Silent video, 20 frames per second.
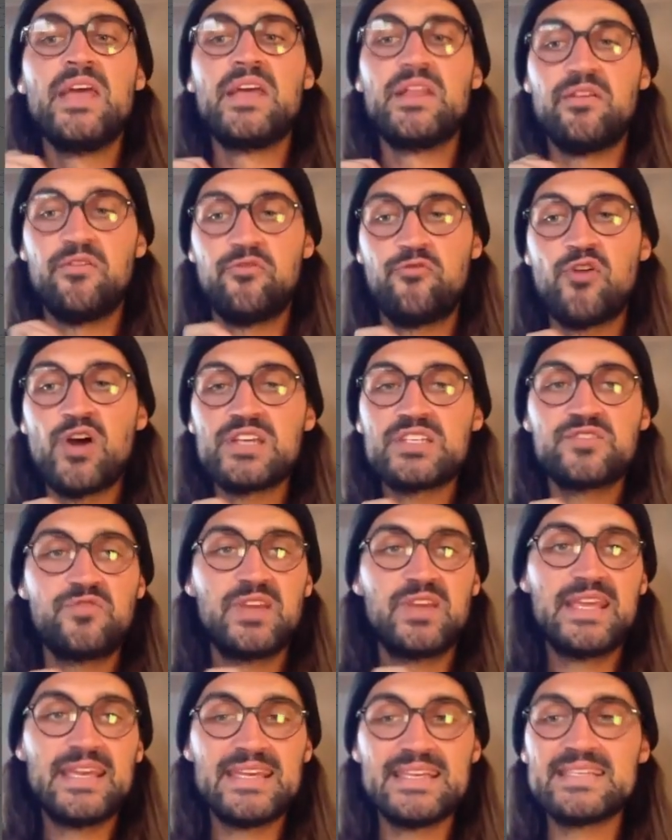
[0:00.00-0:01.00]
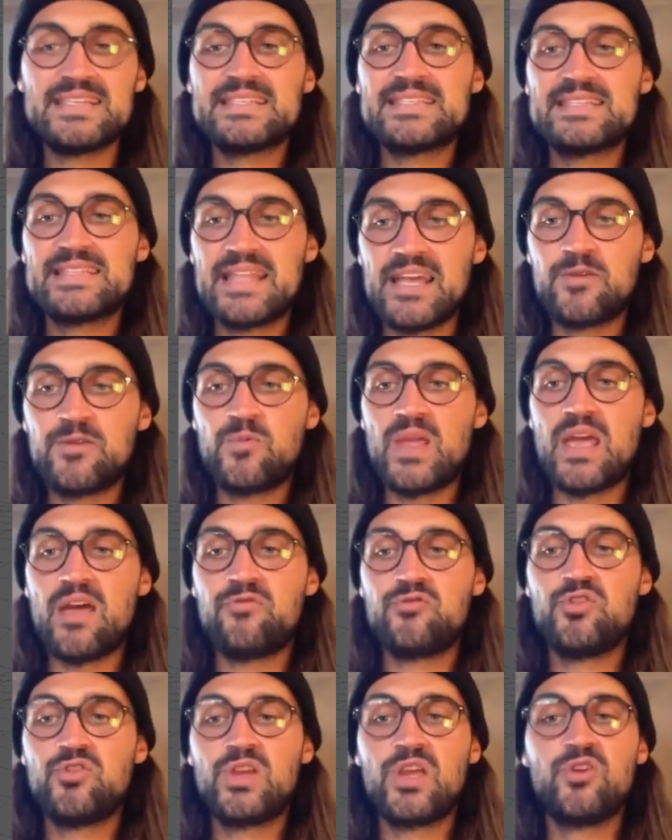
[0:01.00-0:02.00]
The first thing is that we
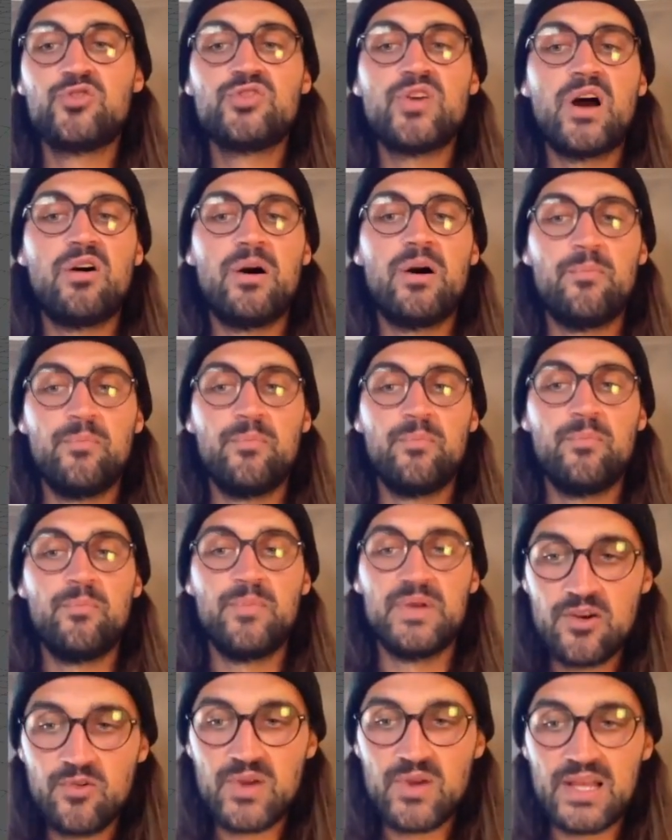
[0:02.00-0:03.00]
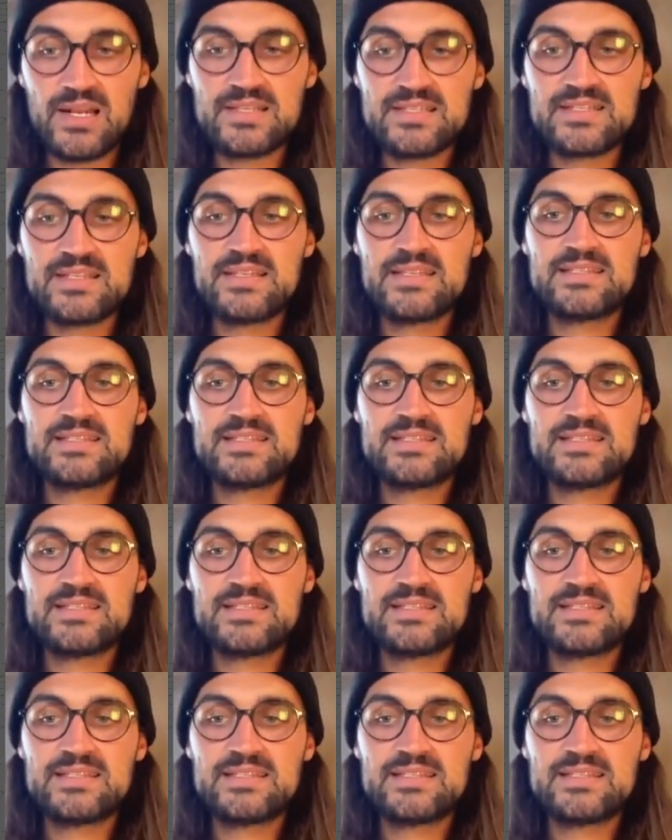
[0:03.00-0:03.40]
have to go to our materials,